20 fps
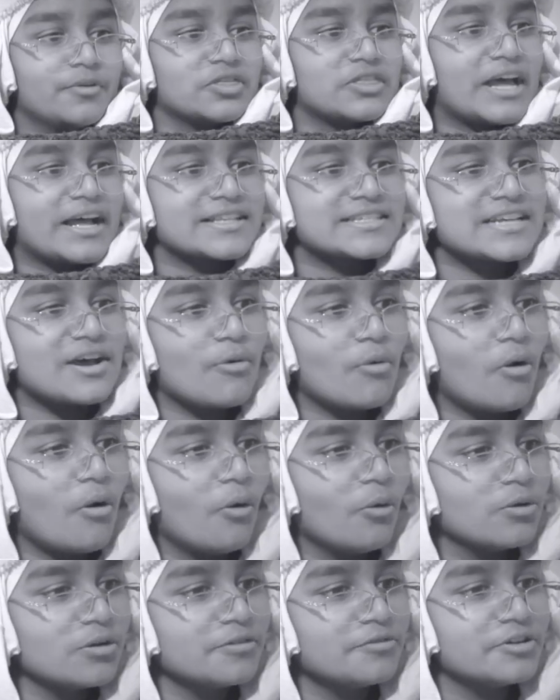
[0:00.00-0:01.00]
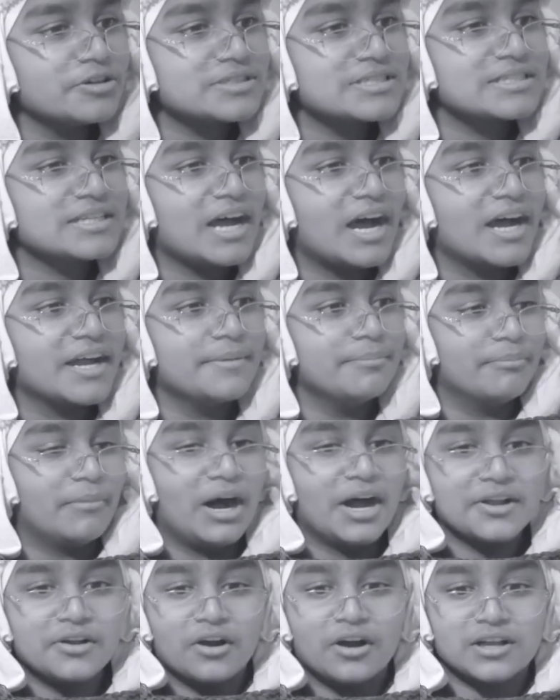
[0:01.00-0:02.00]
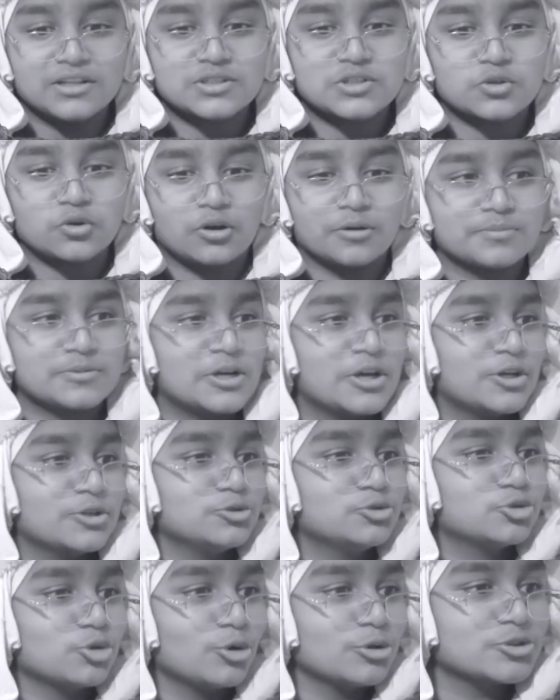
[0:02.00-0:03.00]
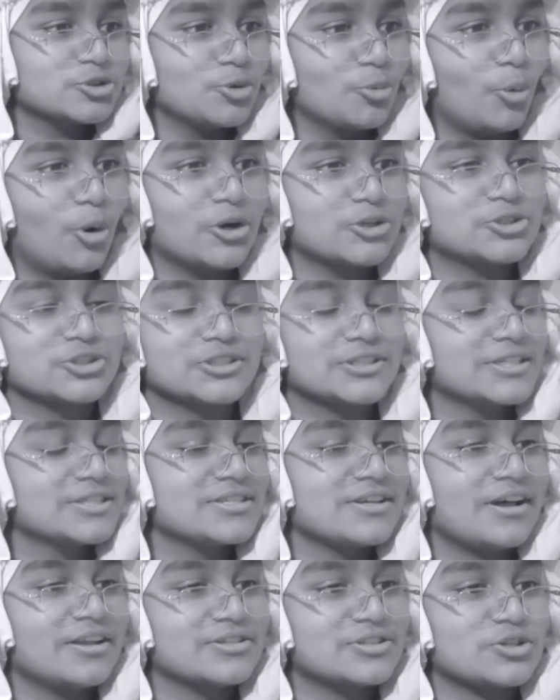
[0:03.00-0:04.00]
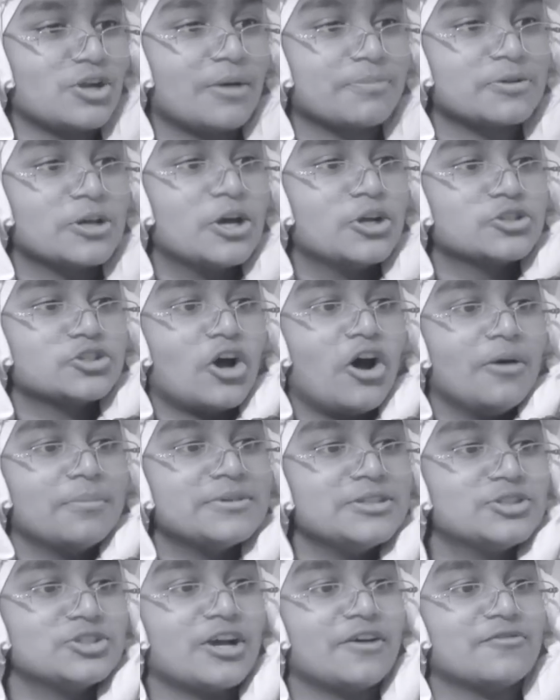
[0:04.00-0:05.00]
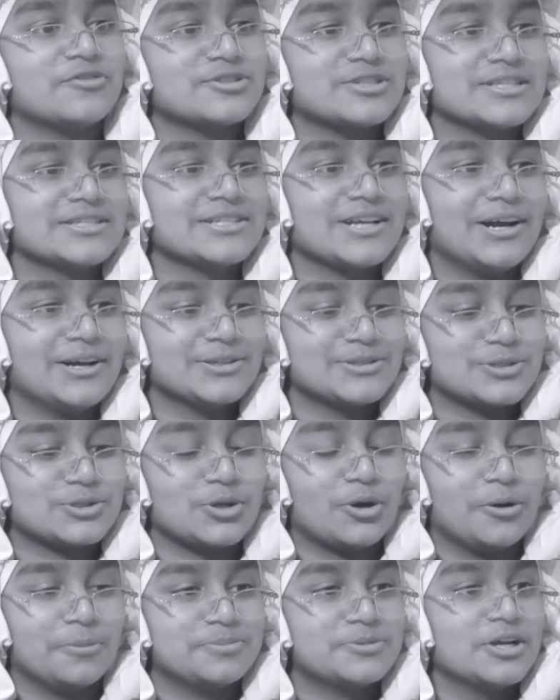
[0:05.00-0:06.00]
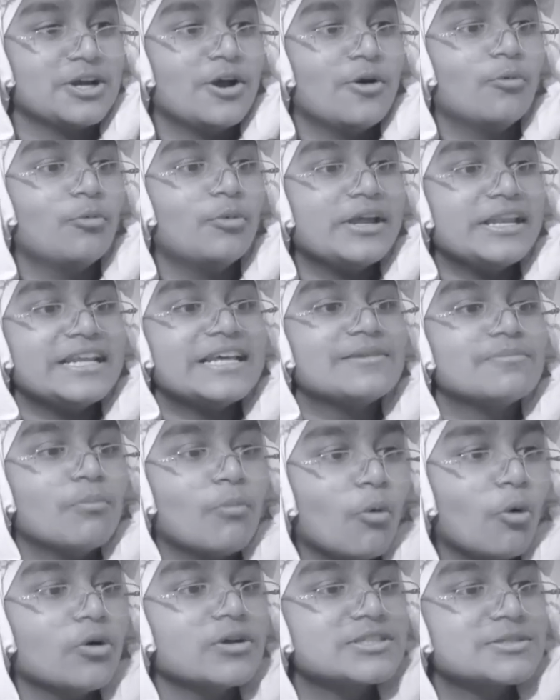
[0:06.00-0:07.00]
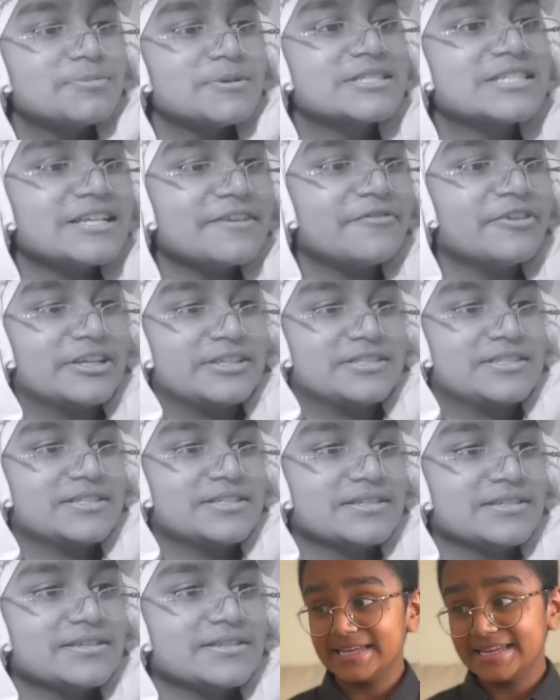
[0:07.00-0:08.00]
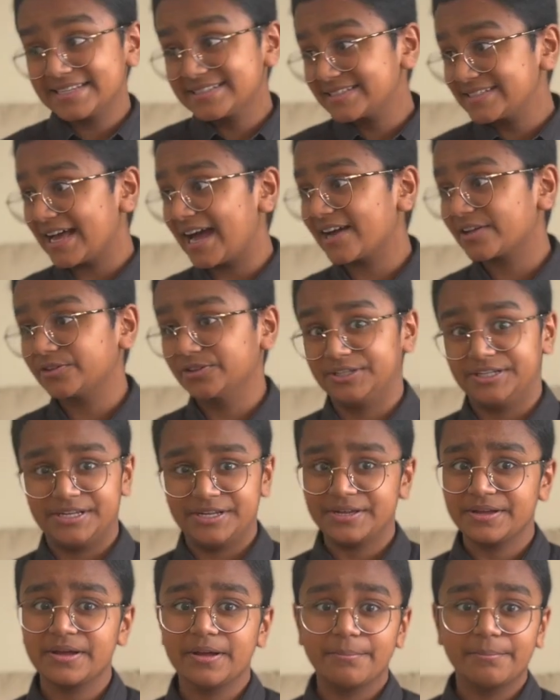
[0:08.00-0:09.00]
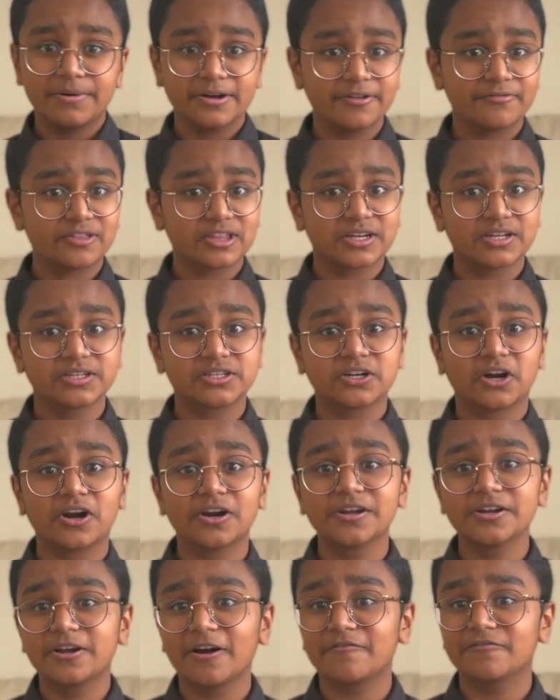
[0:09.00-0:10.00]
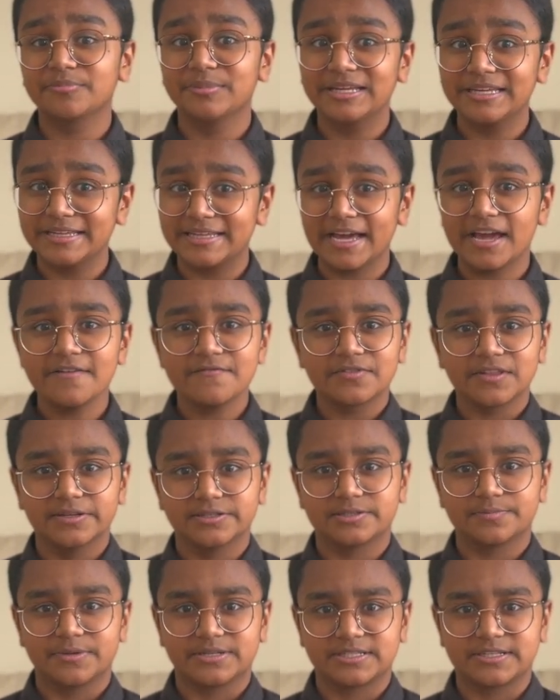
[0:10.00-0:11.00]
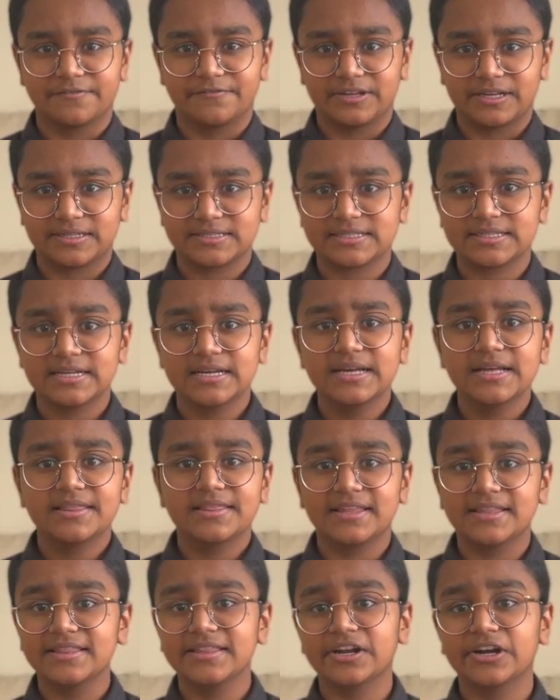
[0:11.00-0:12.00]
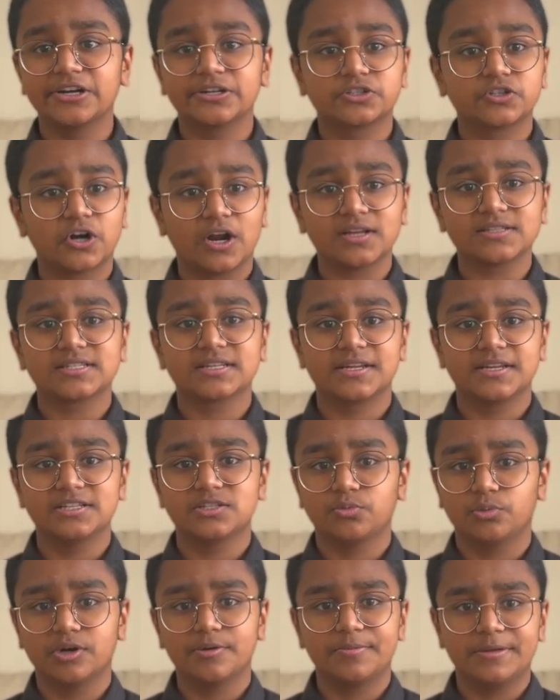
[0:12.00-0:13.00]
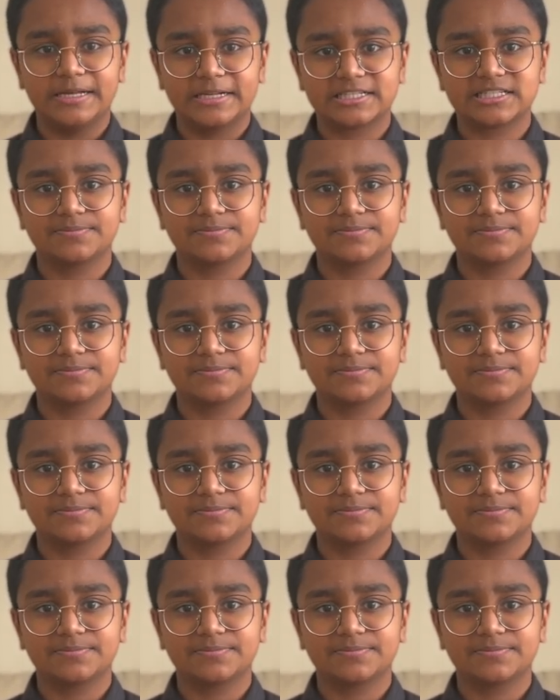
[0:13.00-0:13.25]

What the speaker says: that's how all of us die. My heart stopped, George Washington's heart stopped, Tommy Jefferson's heart stopped. We need more specifics. Exactly. But if the Qatari government gave those specifics, then their atrocities would be